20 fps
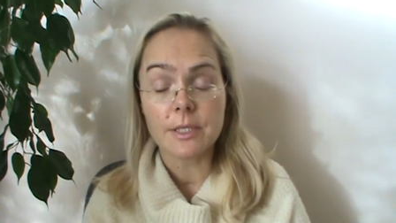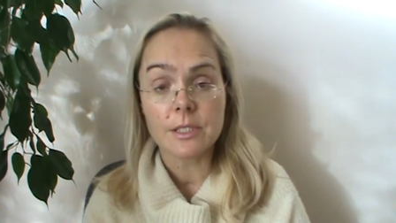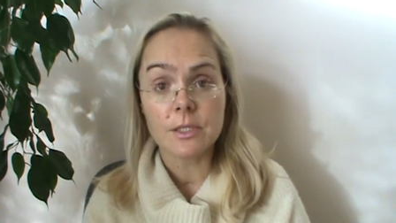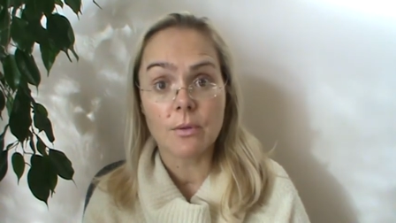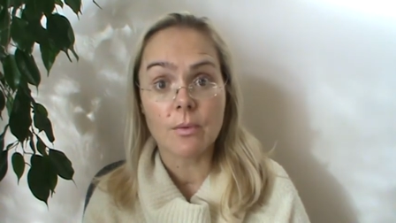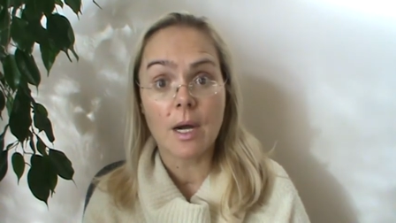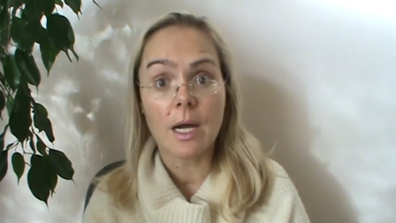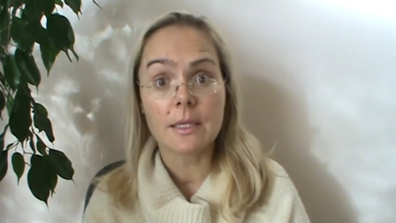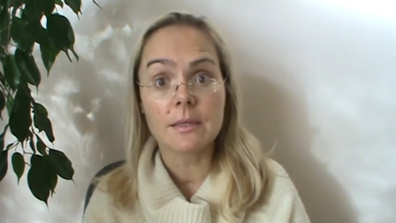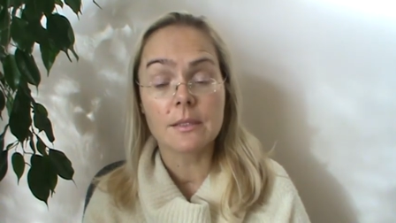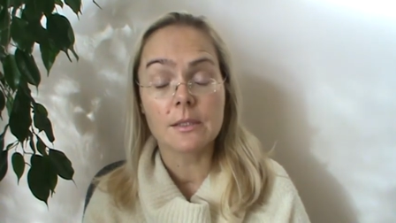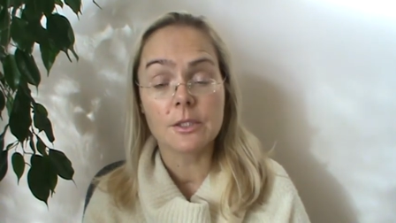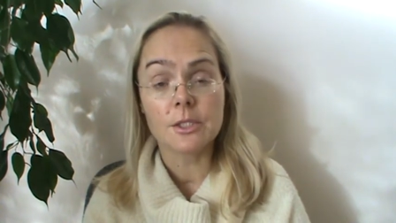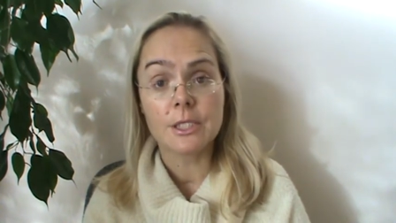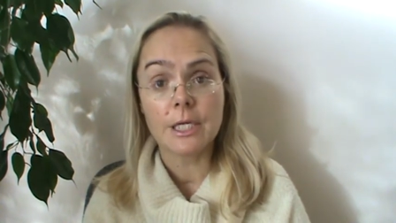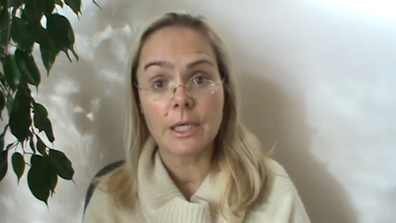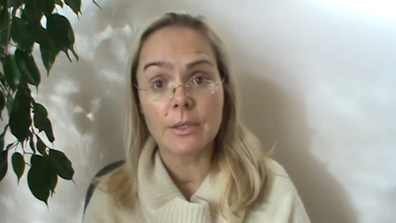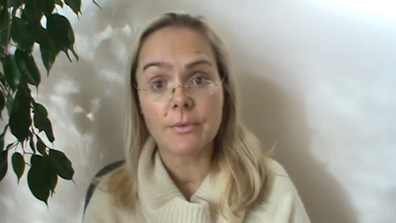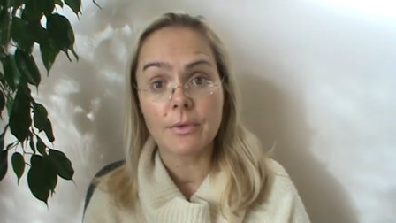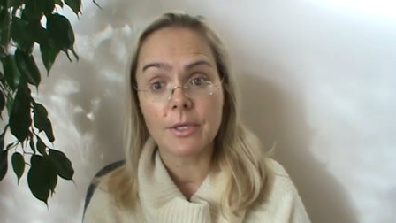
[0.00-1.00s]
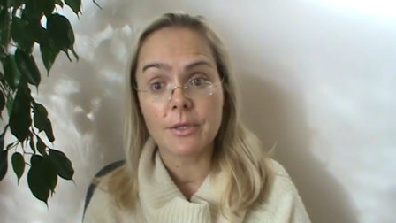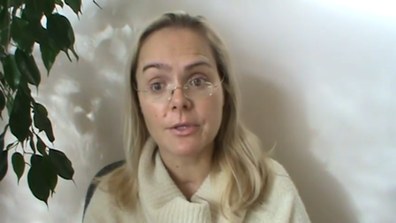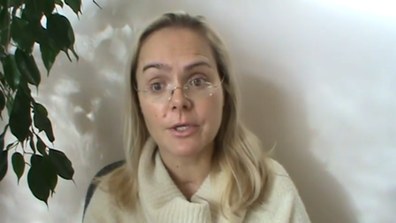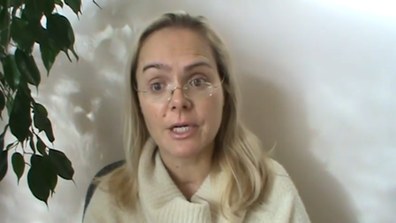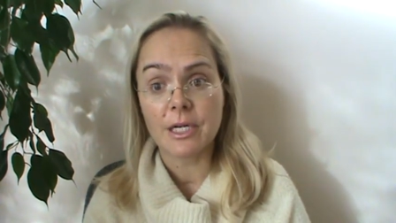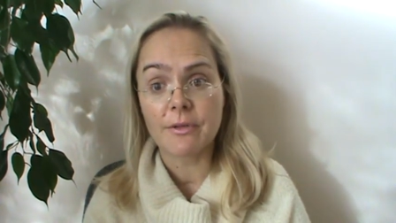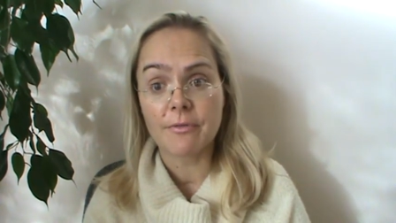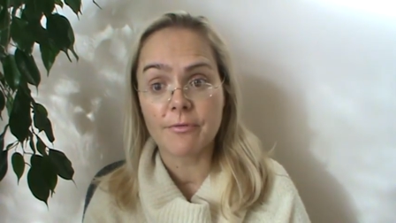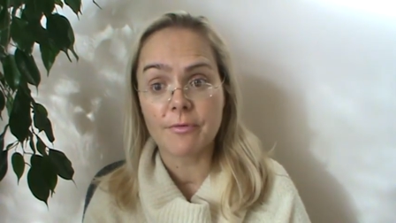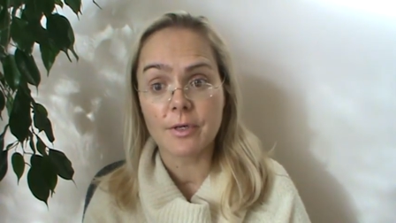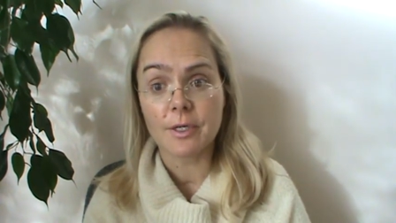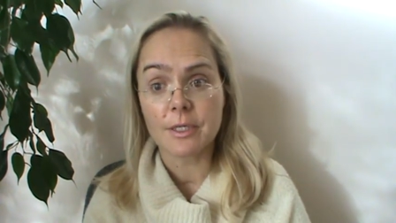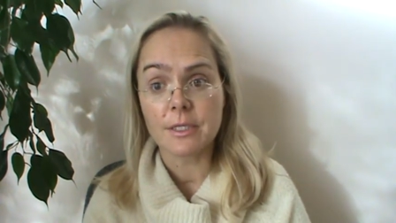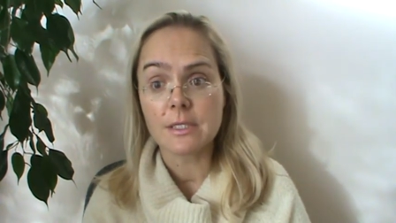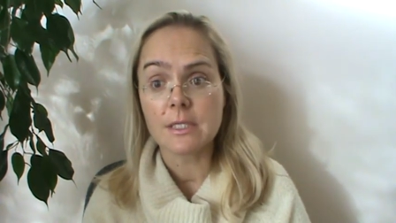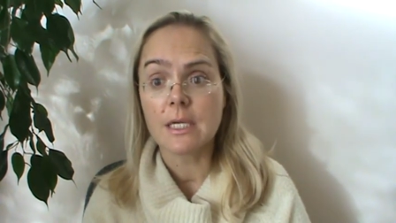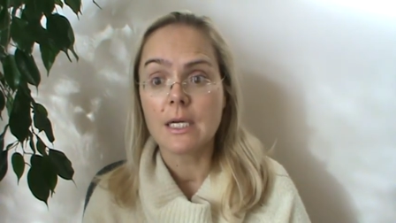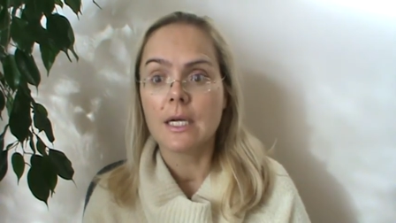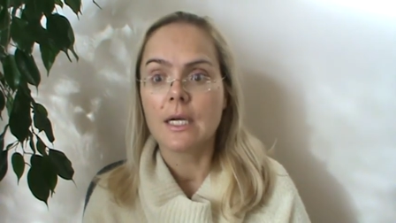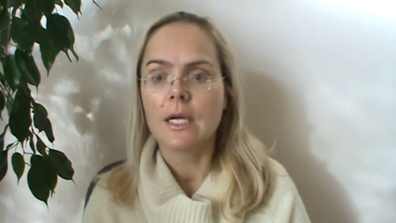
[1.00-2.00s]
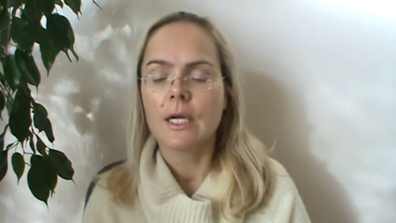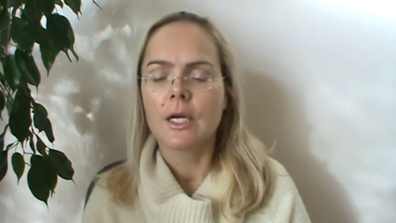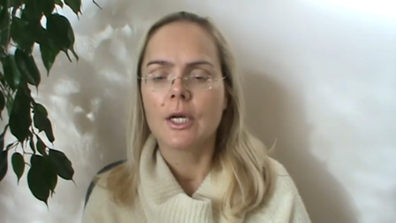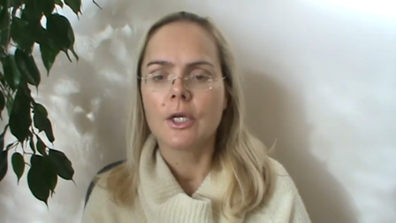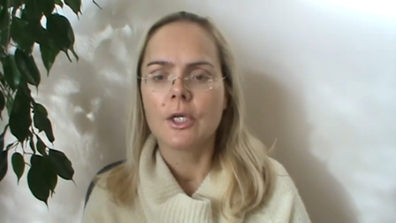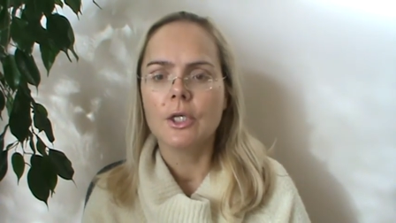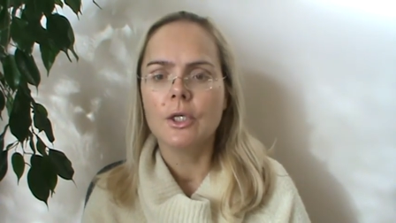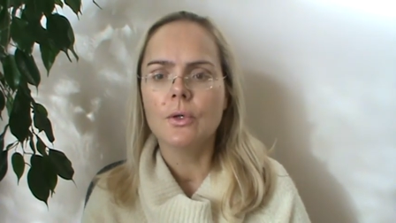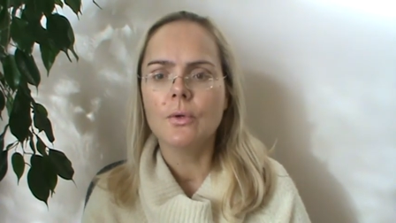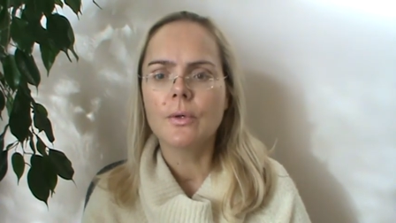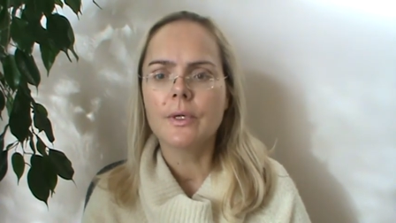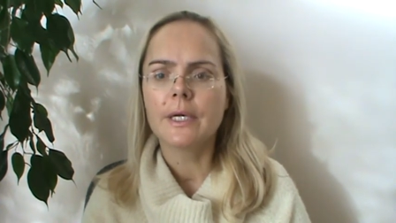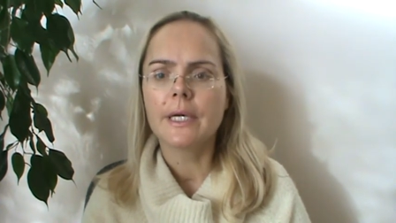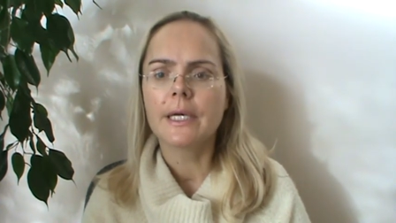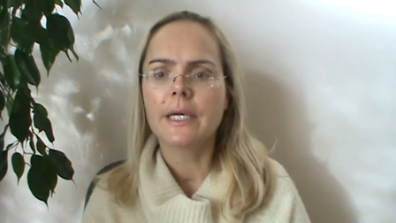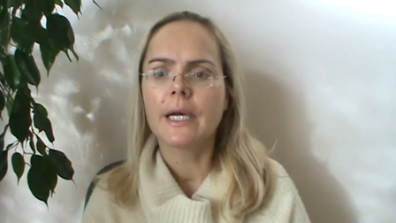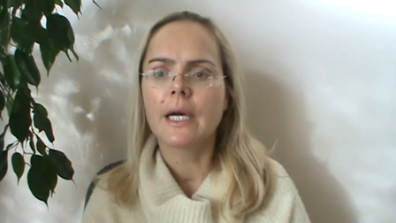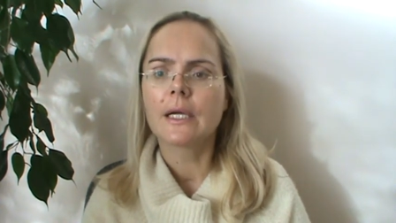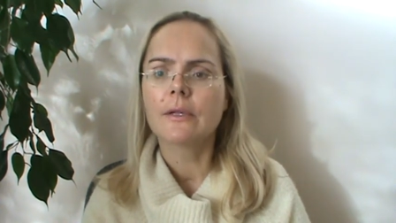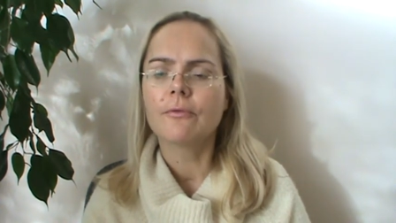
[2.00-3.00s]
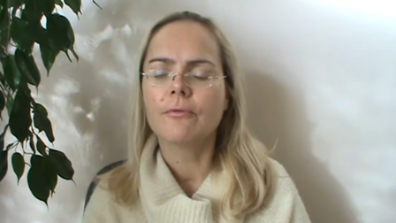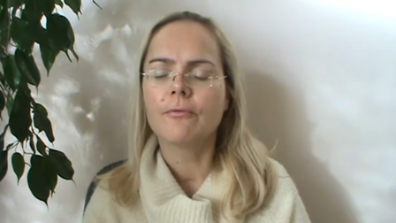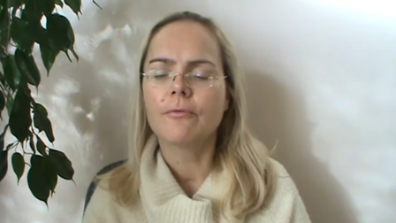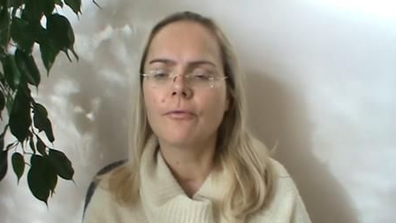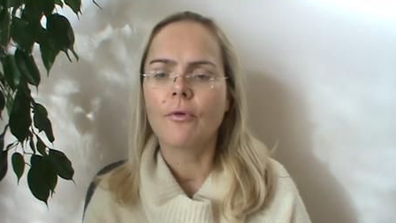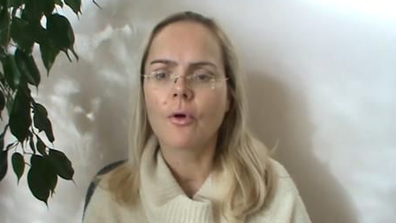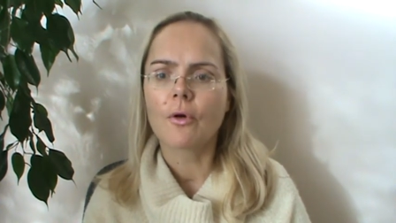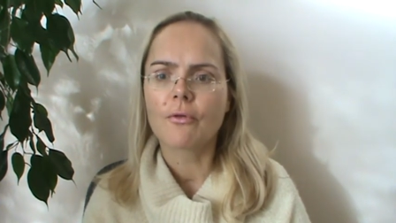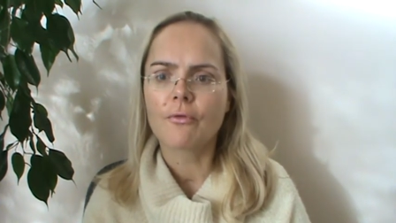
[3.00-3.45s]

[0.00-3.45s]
so until January 31st, you can get for